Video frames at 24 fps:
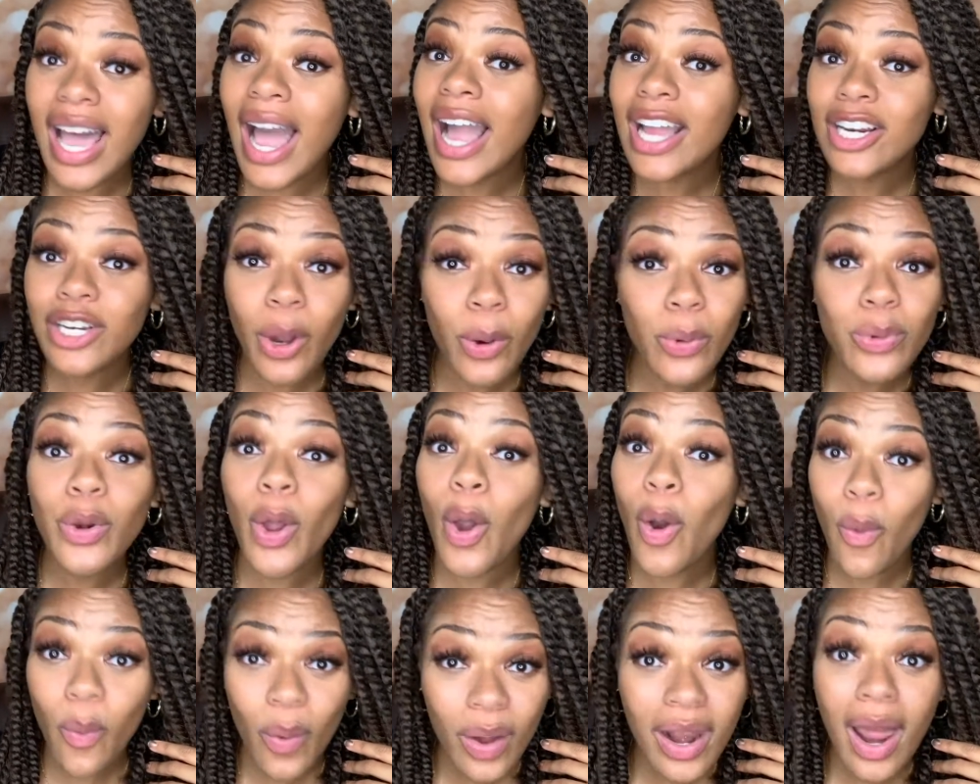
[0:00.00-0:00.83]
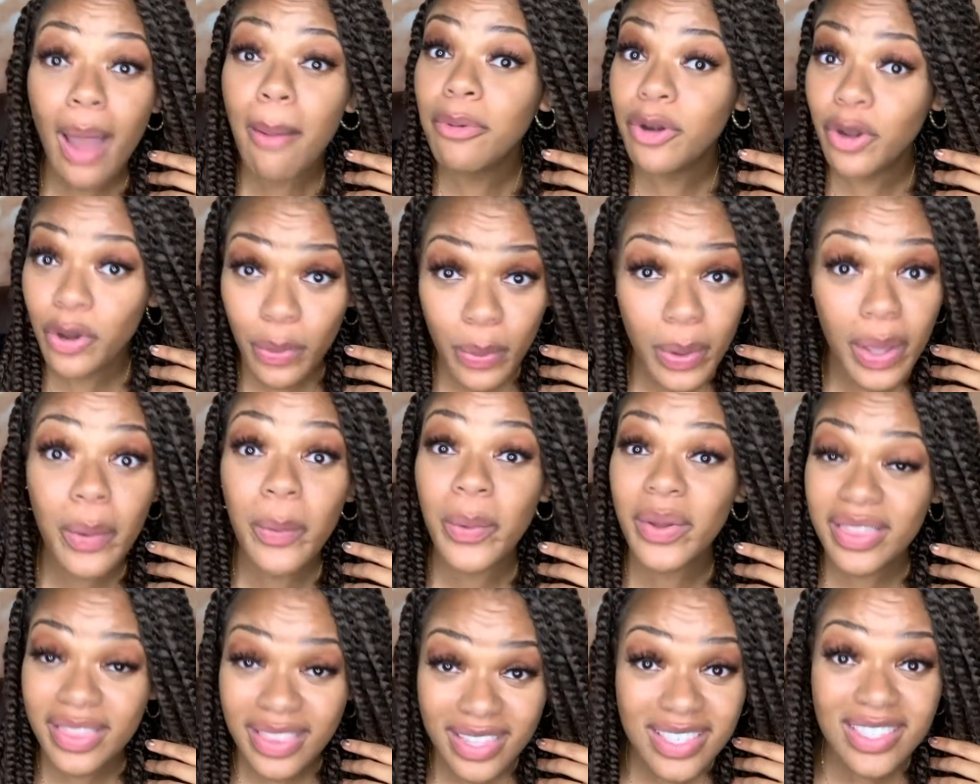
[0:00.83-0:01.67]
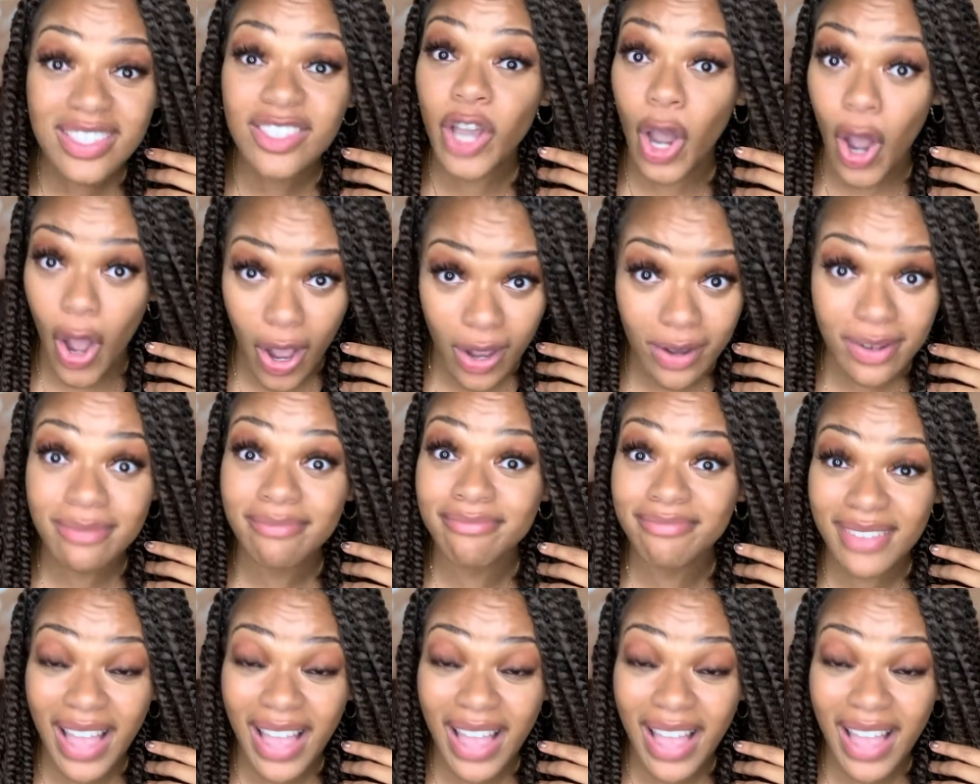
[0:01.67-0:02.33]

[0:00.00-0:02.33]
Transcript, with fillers: I don't know what I'm doing with this dog.